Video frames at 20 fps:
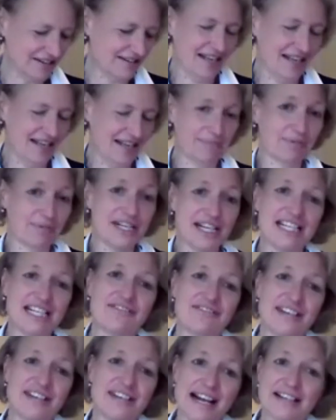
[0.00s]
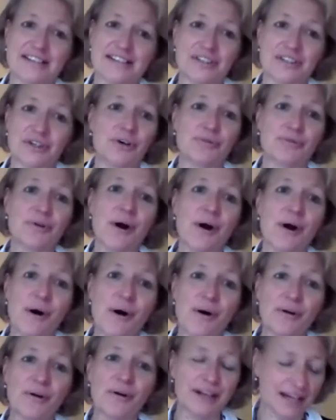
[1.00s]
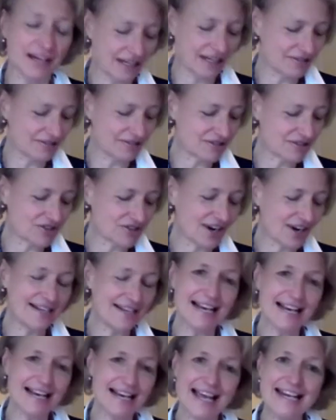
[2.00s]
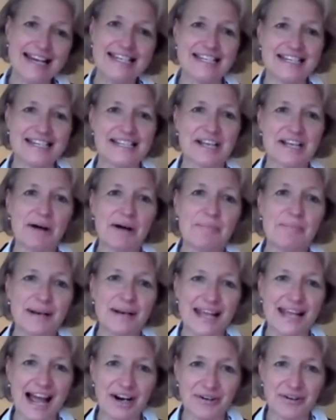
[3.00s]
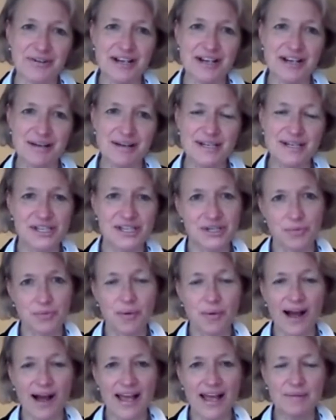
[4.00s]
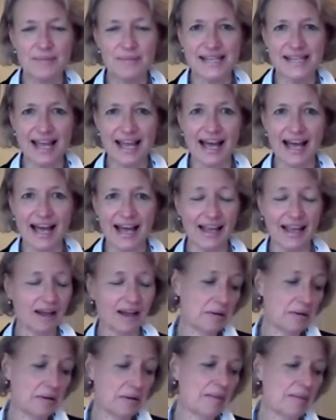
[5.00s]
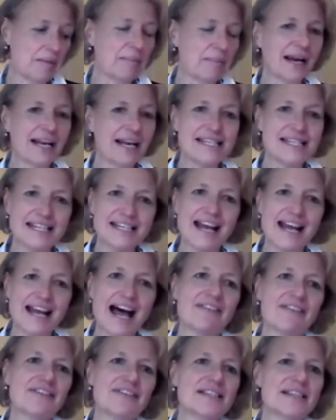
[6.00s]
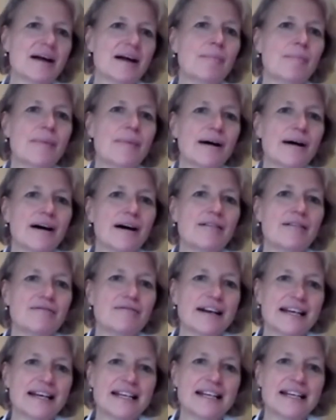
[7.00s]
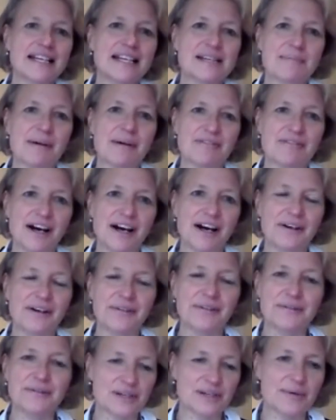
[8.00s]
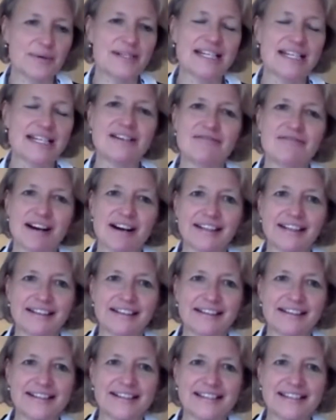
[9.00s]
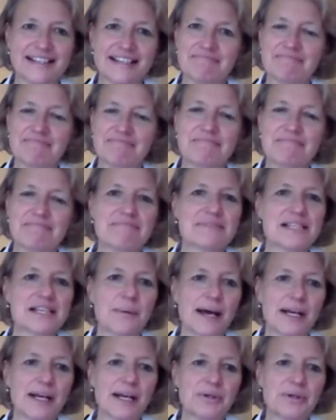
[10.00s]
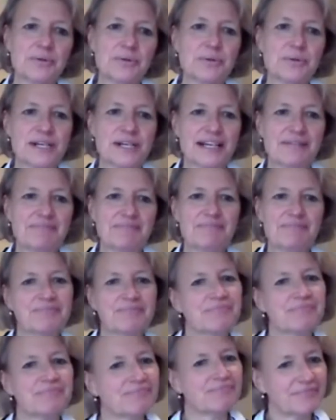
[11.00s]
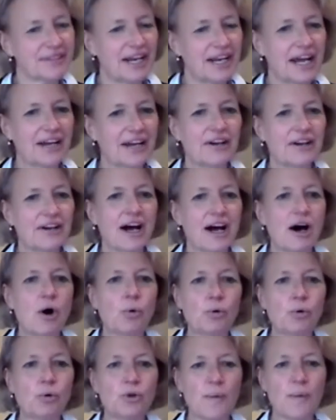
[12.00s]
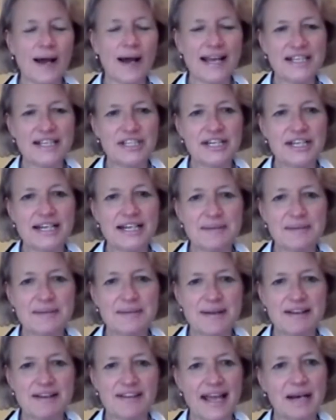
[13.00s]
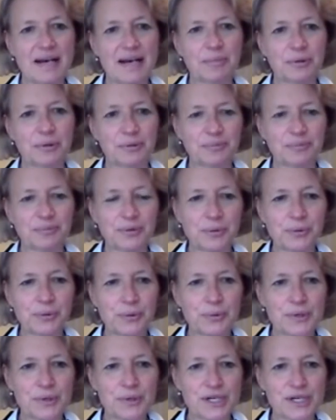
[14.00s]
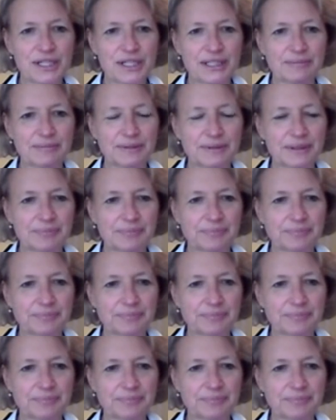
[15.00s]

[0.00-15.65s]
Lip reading: his predictive text had gone wrong and translated his company acronym into YMCA, but I didn't have his number written into my phone, so I didn't recognise it, so I ignored it. You know, all the ways you need to be available at all times.